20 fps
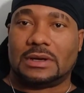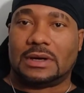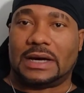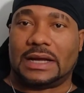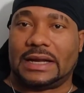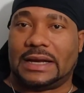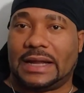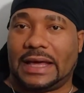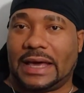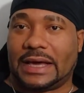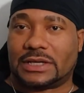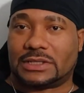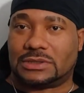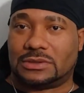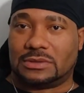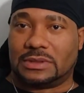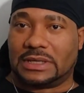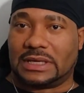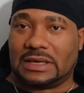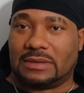I didn't ask
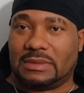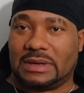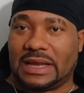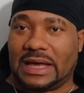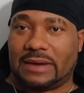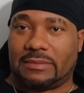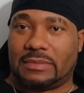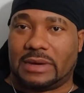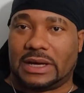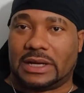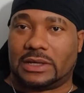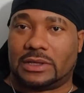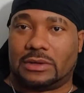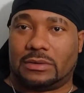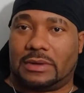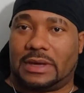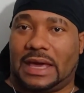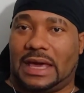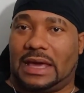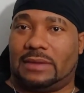you to give me that money. You
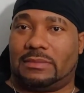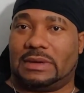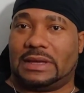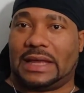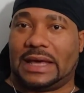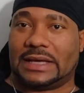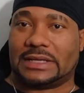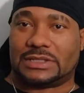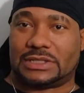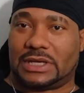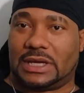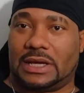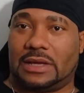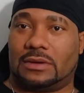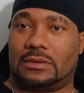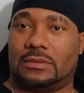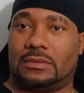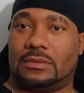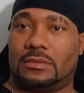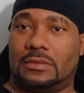gave me that
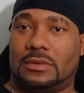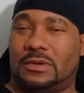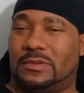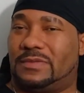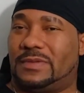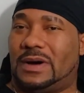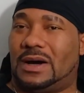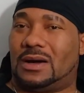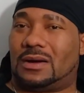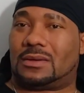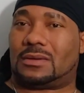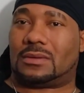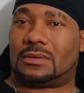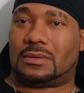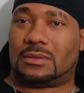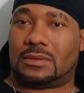shit. The fuck?